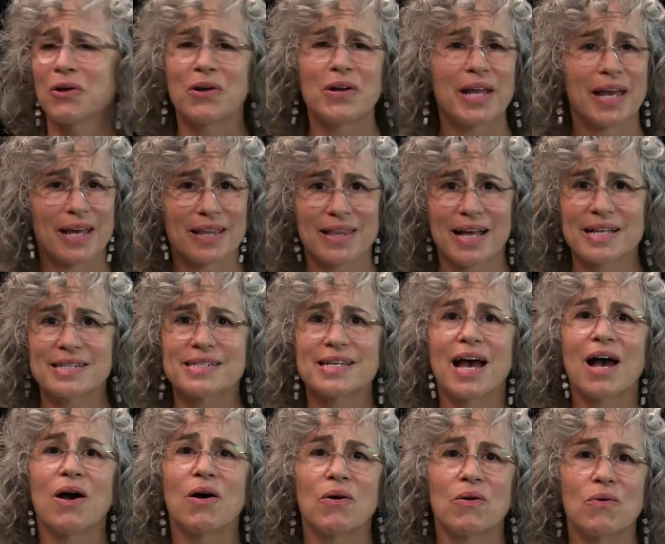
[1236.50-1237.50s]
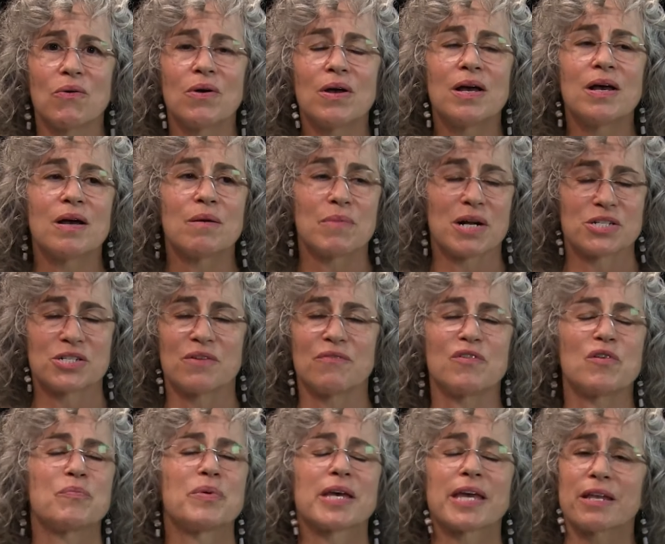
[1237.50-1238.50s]
learning. That's how much
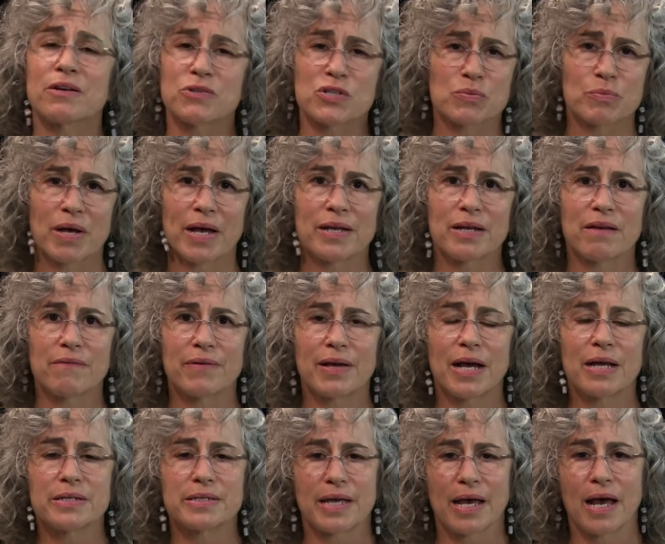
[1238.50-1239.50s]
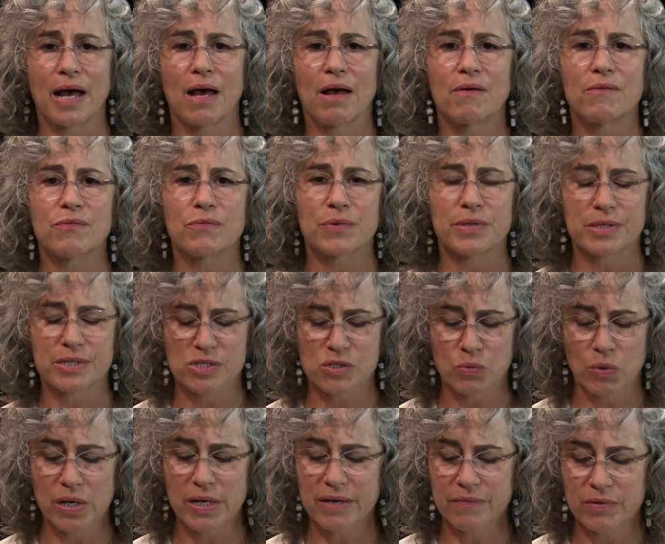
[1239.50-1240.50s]
of a beginner's mind I've had to have with
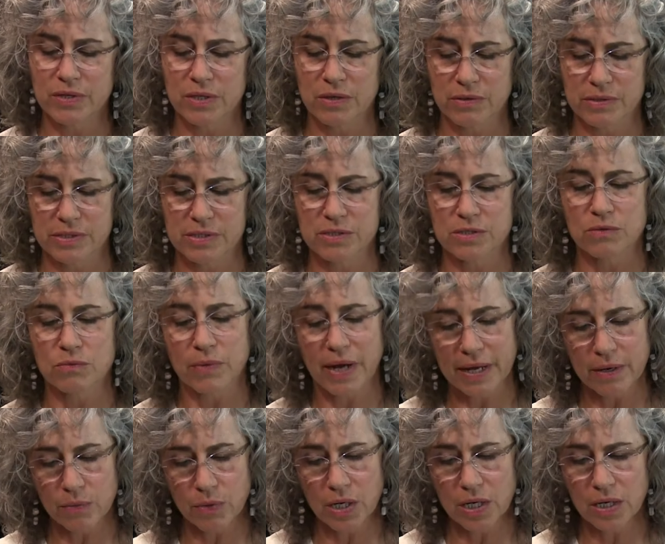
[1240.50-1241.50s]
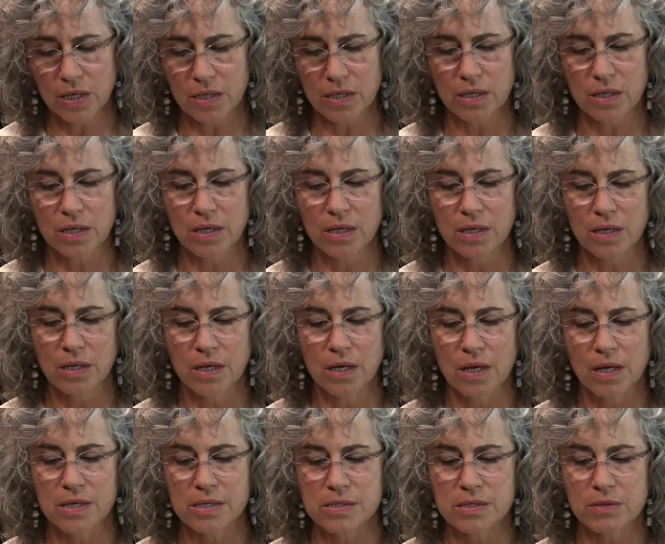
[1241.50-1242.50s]
this work, even though it's the right work.
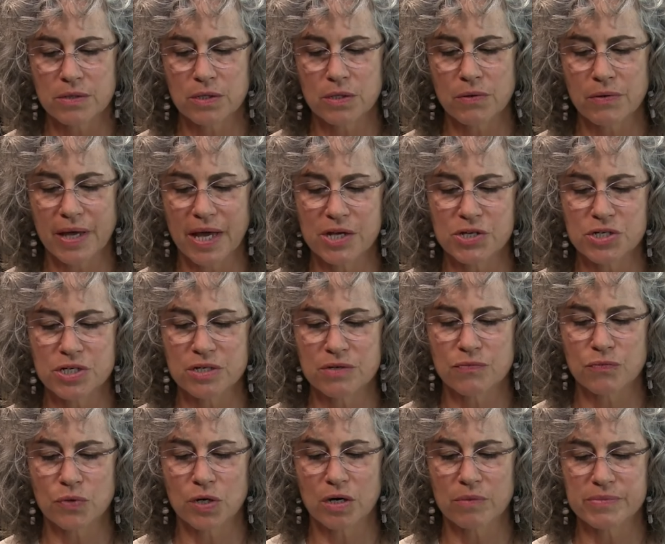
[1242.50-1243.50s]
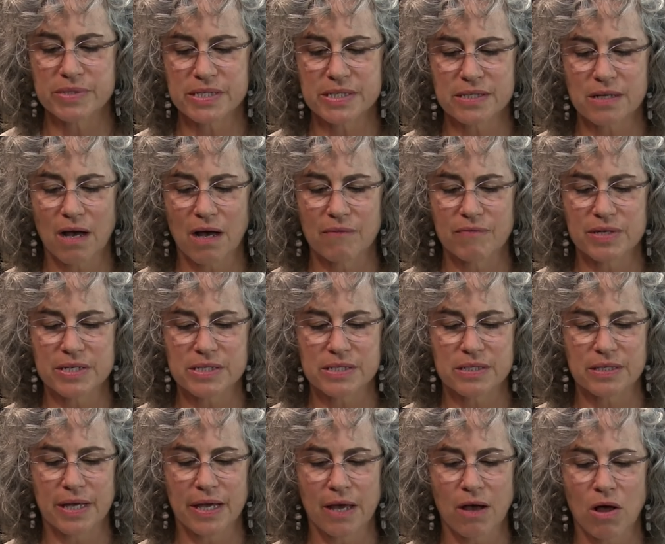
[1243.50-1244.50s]
So the location of worms is
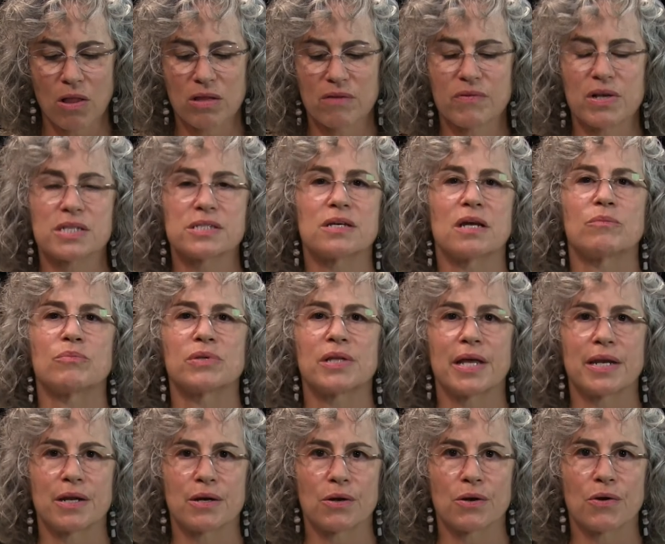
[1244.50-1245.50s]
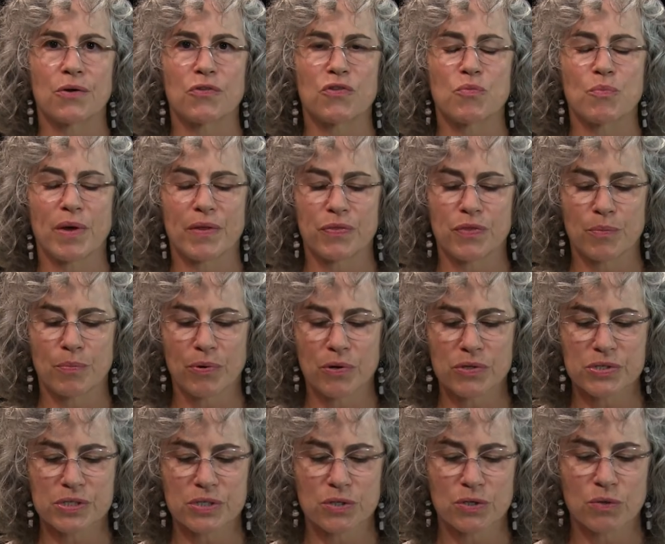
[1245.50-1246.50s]
obviously all of us on planet Earth, but the
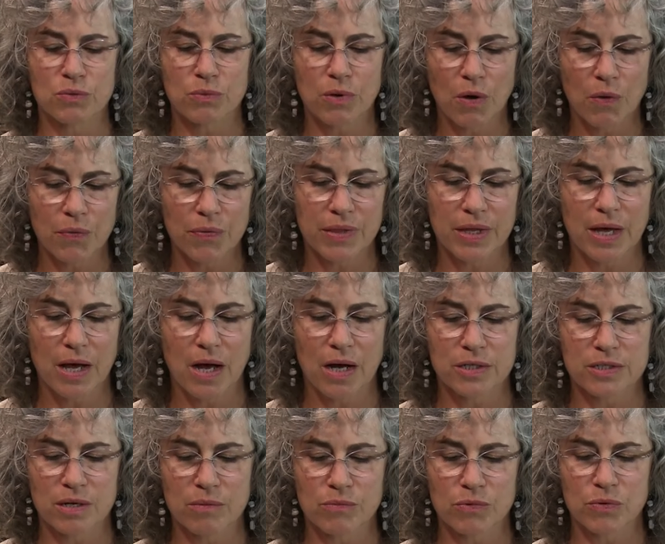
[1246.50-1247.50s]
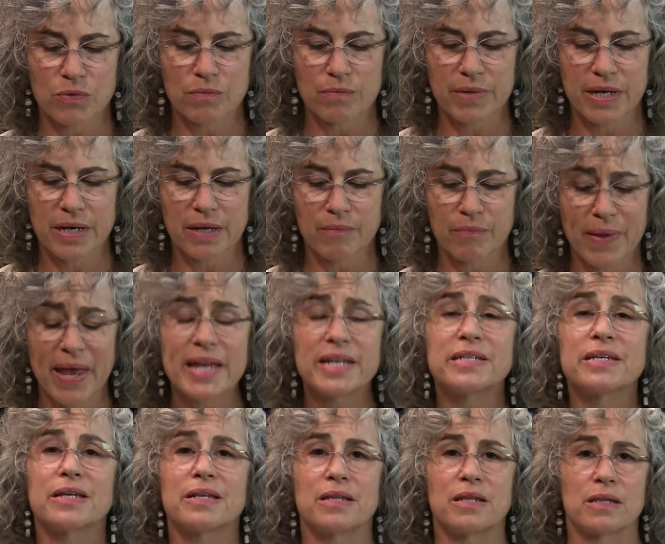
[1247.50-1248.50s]
person who wrote the Akdamut, many
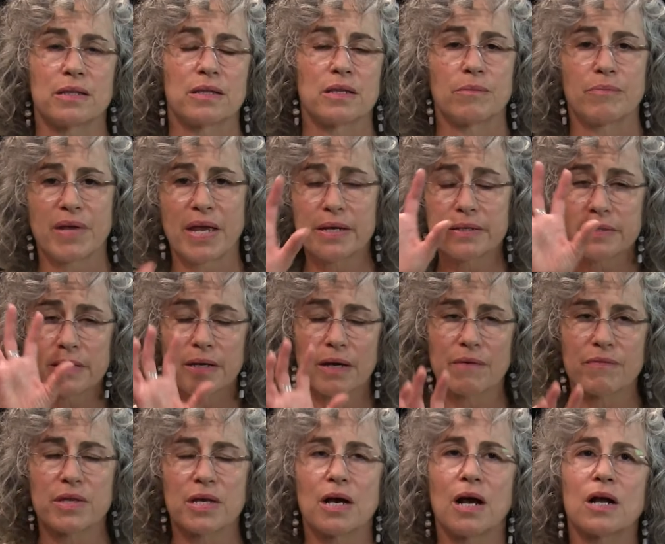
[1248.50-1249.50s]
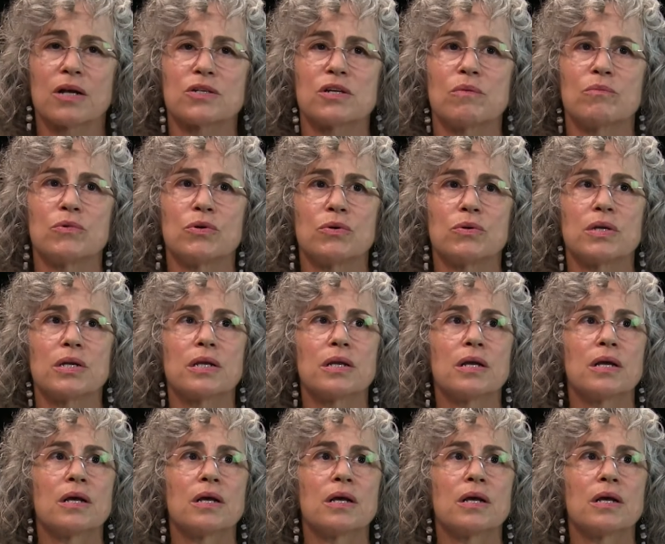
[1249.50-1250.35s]
painted the painting of the Akdamut,